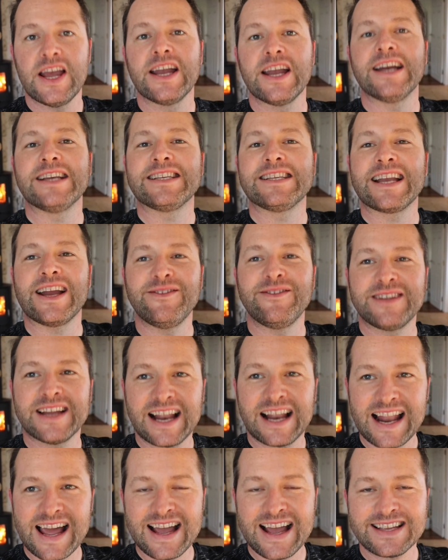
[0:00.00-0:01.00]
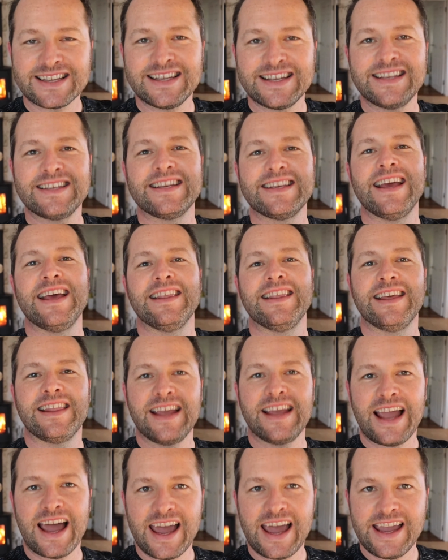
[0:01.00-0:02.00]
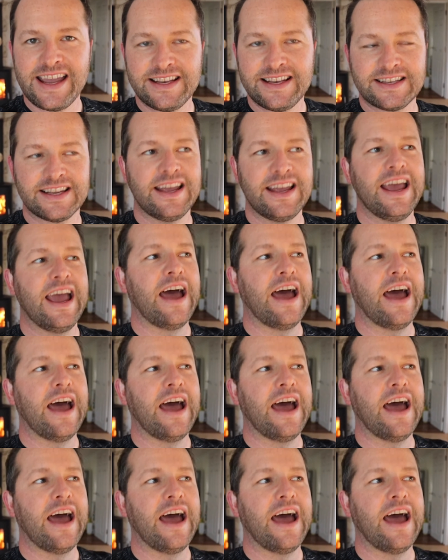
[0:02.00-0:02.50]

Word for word: because they go to classes that they hate